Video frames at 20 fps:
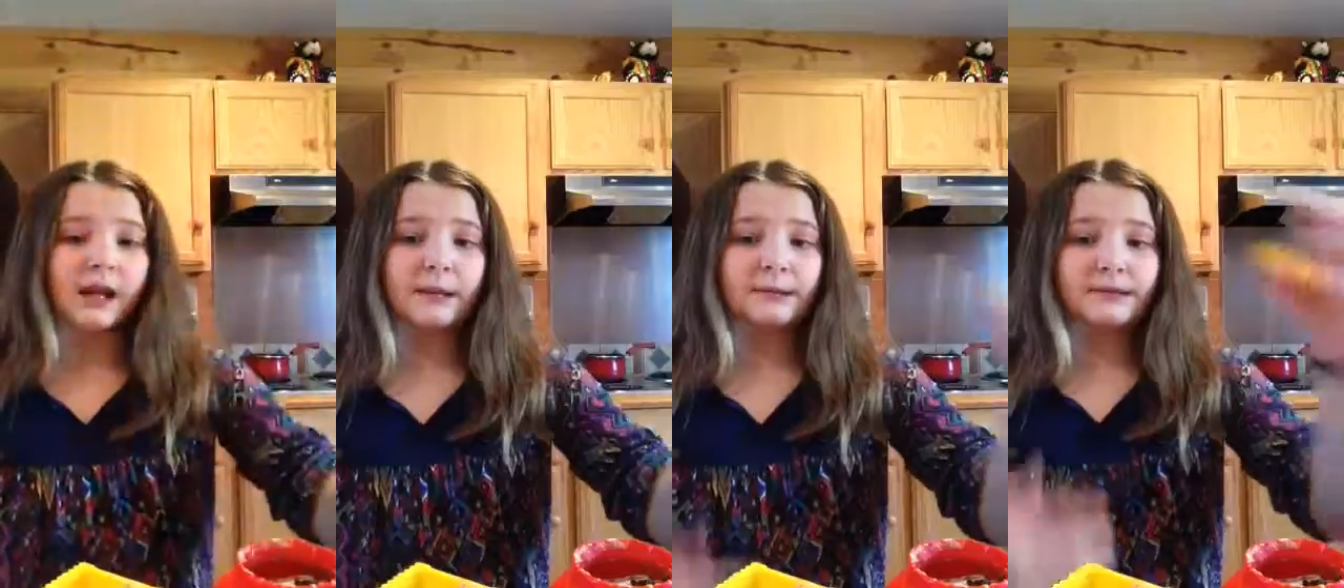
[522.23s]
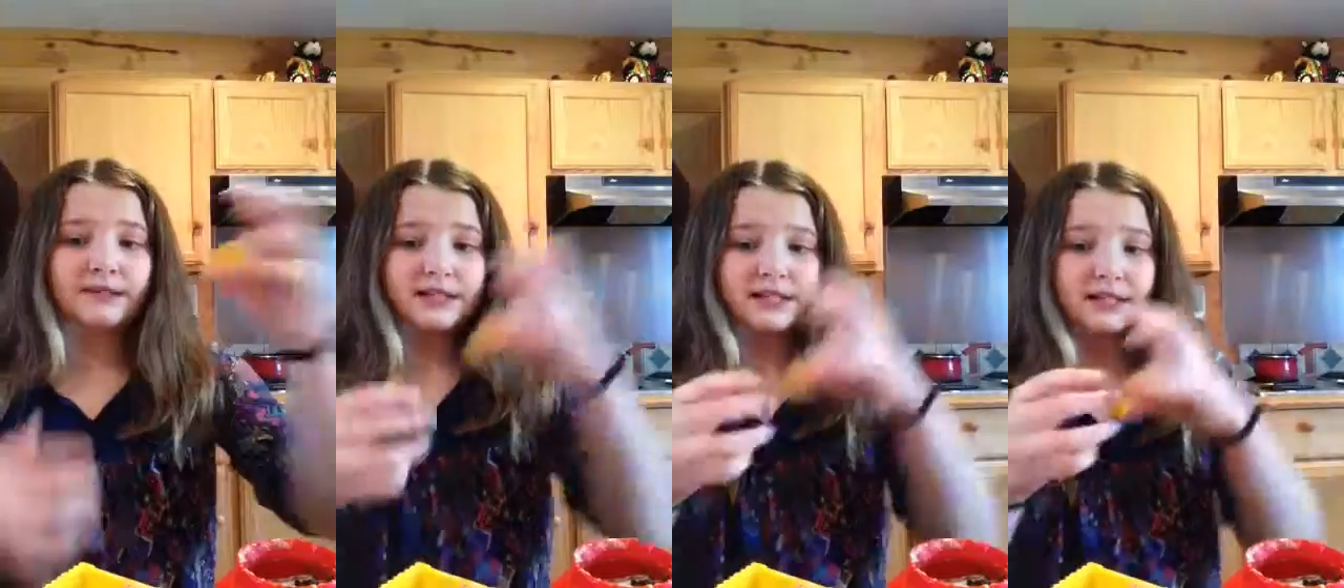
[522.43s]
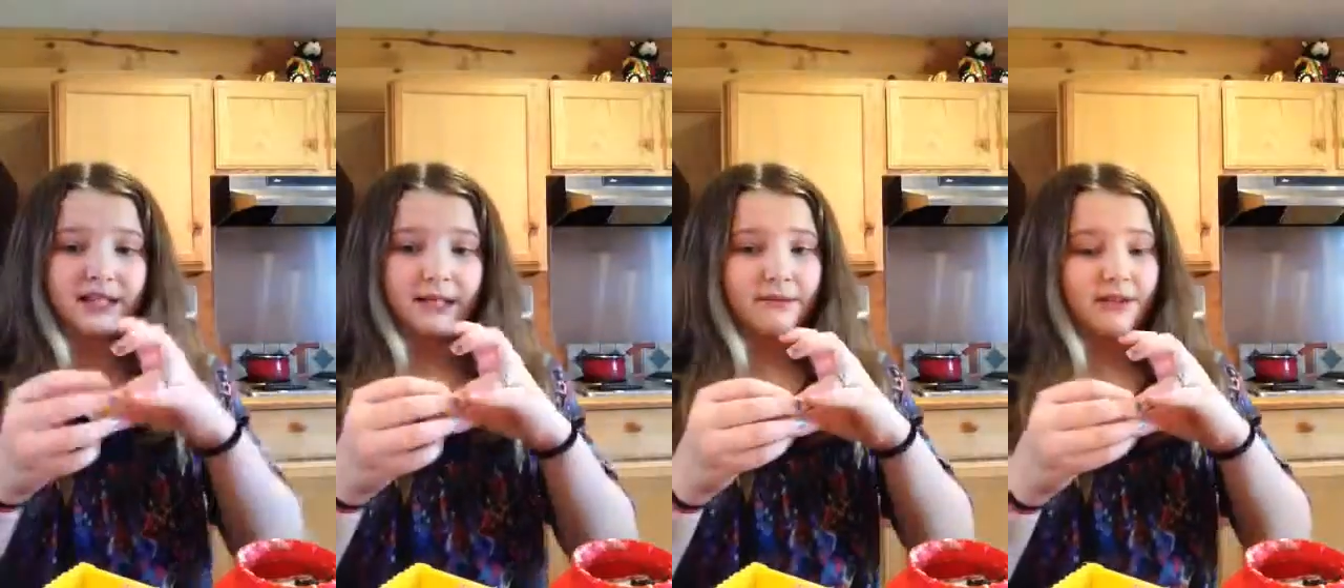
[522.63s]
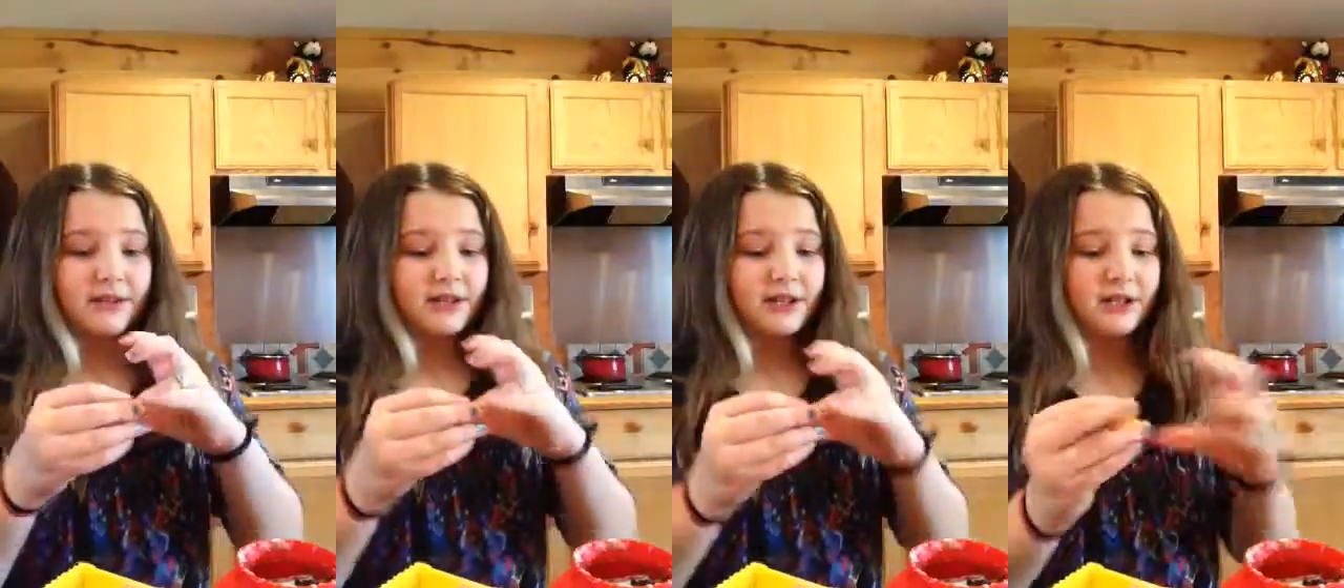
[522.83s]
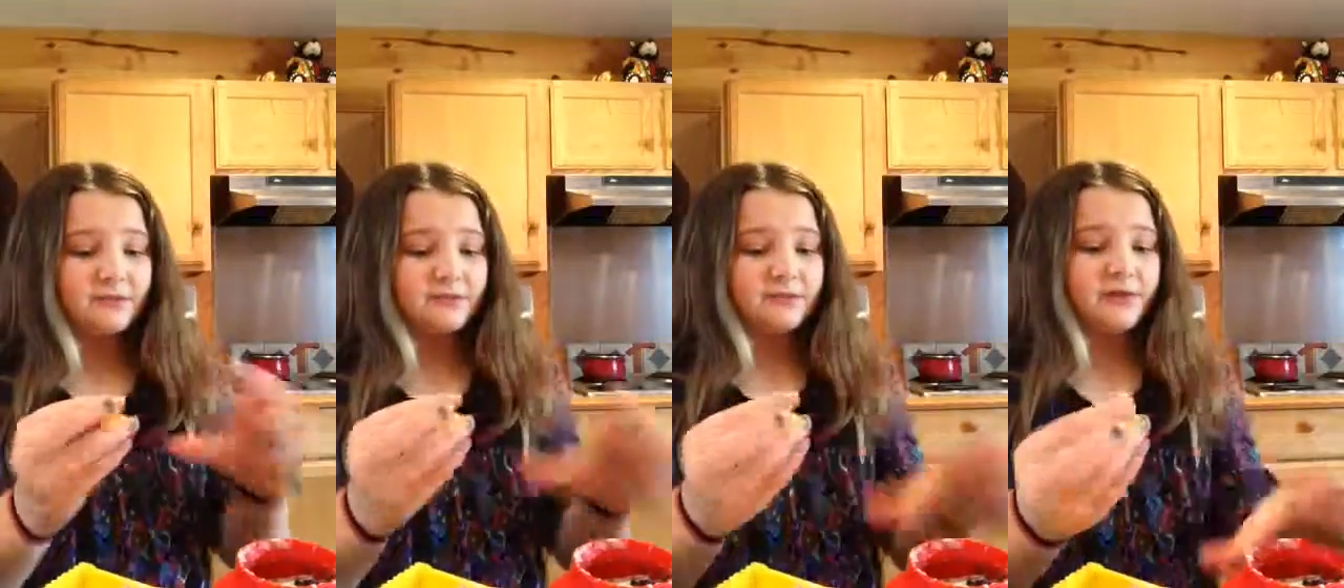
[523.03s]
going to take my
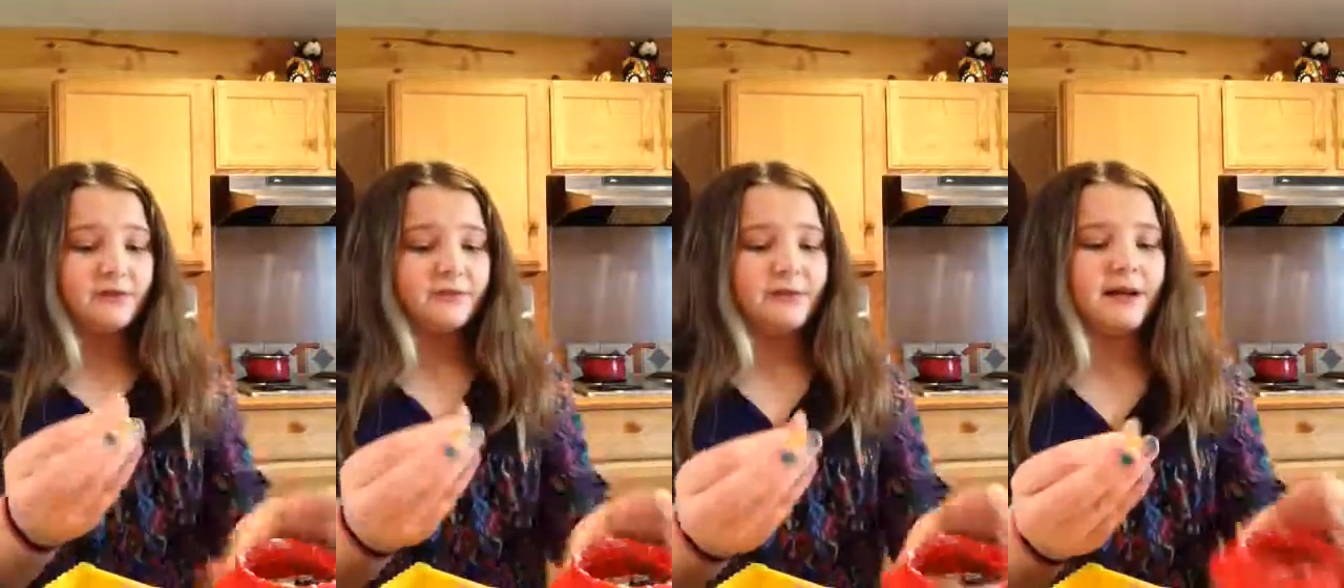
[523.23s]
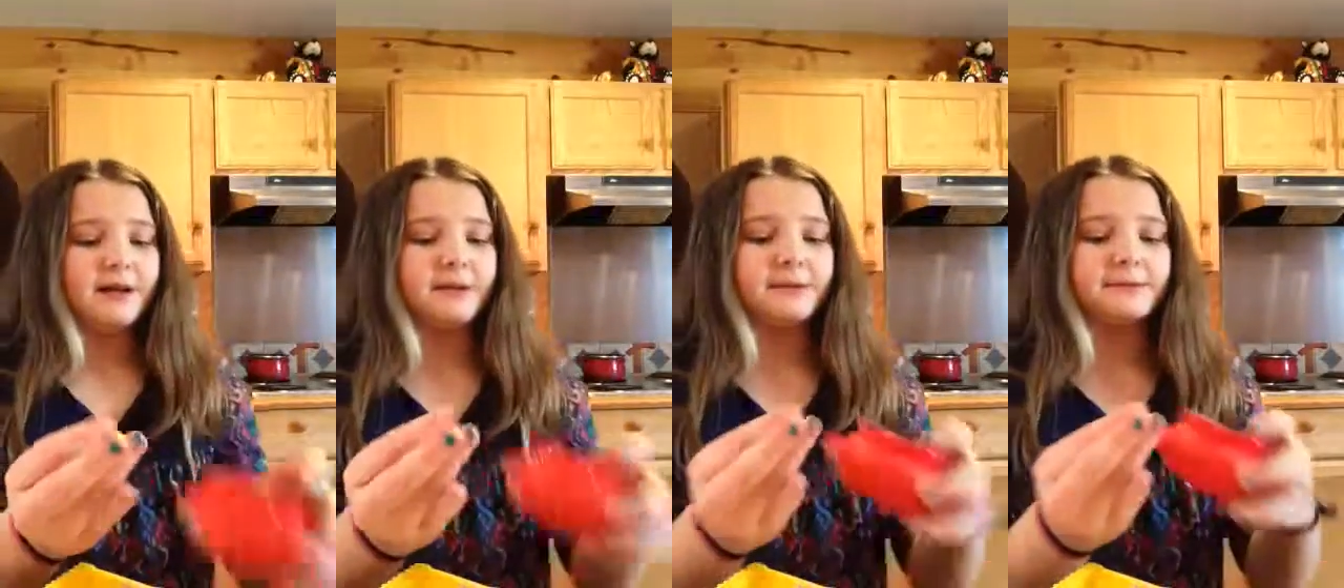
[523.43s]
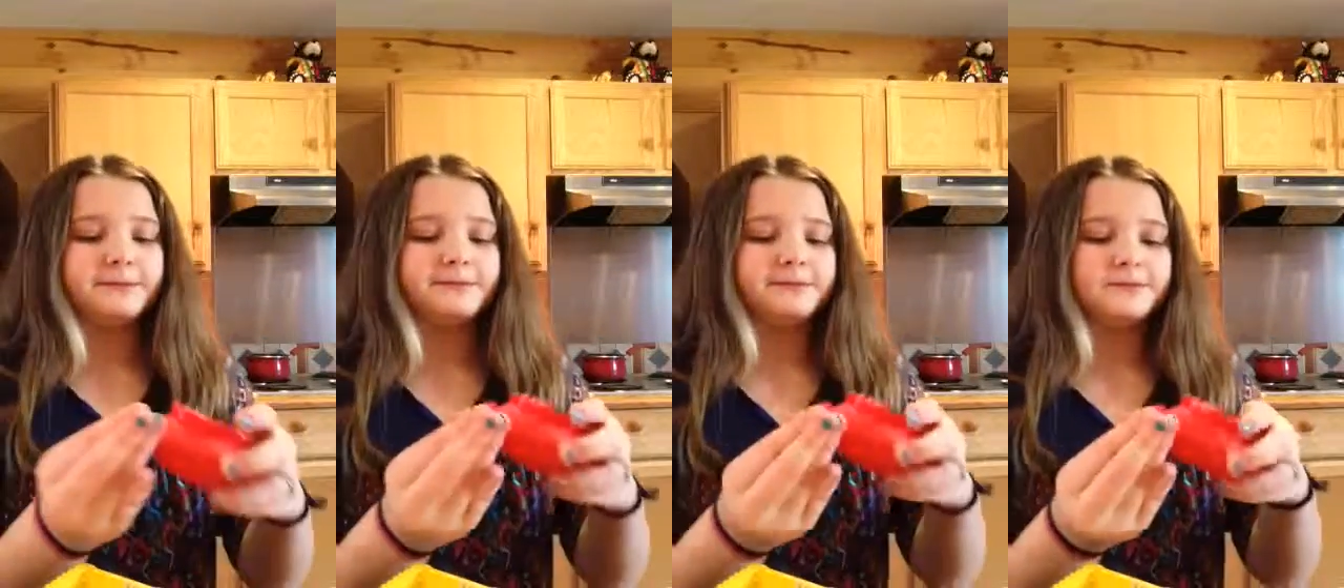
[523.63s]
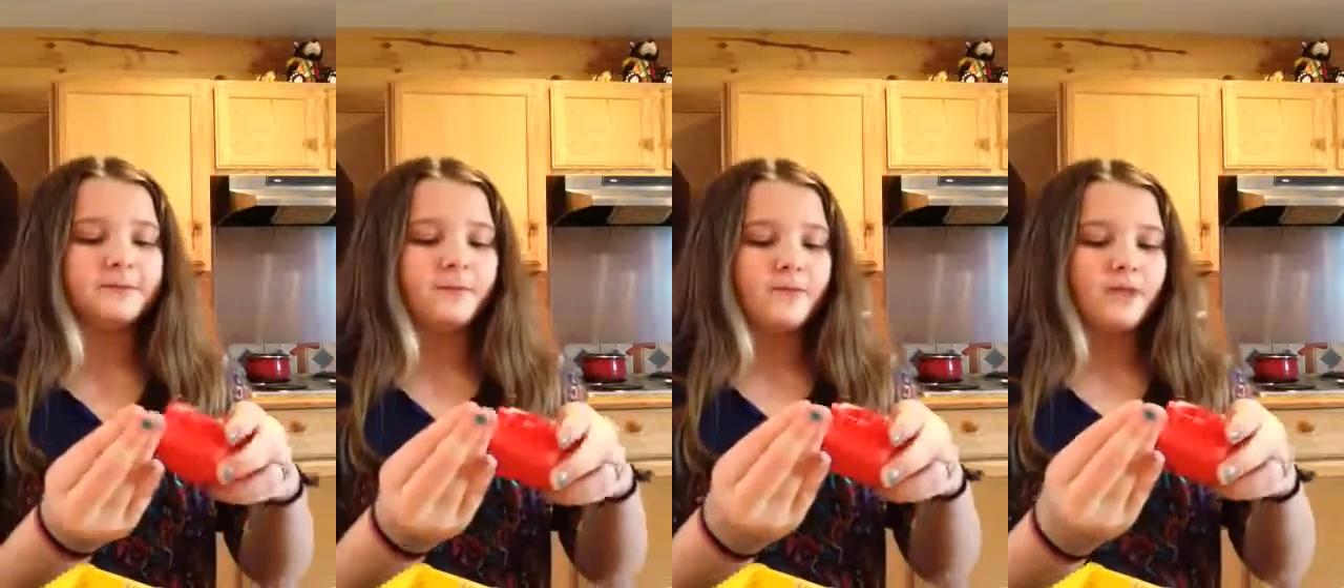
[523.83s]
lid and put it back on.